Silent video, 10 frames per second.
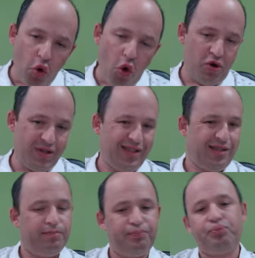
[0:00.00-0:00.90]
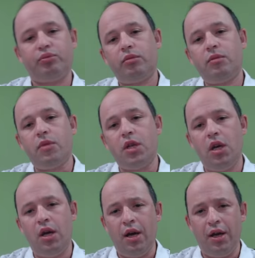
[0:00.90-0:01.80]
course,
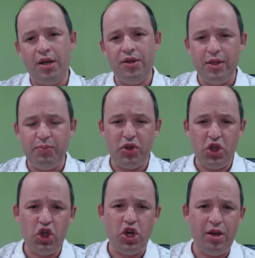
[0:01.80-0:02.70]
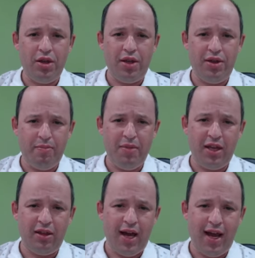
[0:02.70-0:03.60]
in this position, the
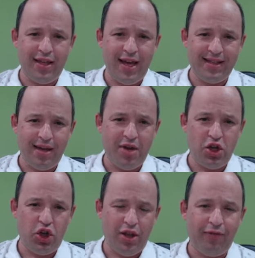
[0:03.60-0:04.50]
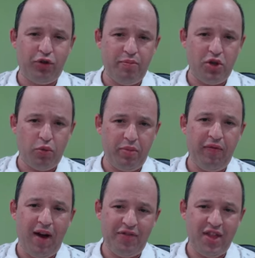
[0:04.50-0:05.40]
main line, as I mentioned, after bishop
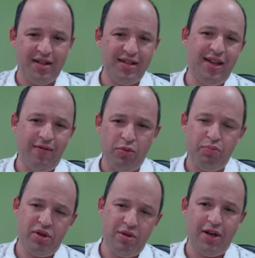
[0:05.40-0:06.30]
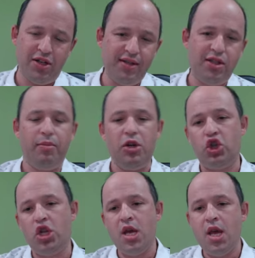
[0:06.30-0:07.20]
b5, knight d7, pretty much
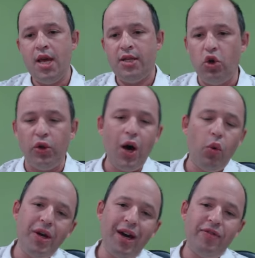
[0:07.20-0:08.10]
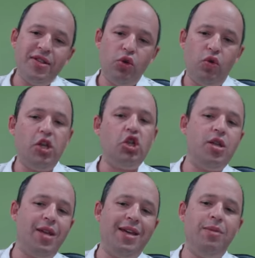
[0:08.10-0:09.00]
established. So now we have a
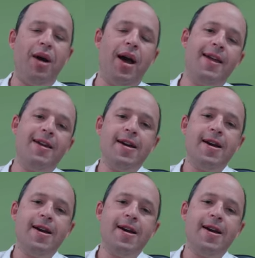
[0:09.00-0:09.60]
situation. In my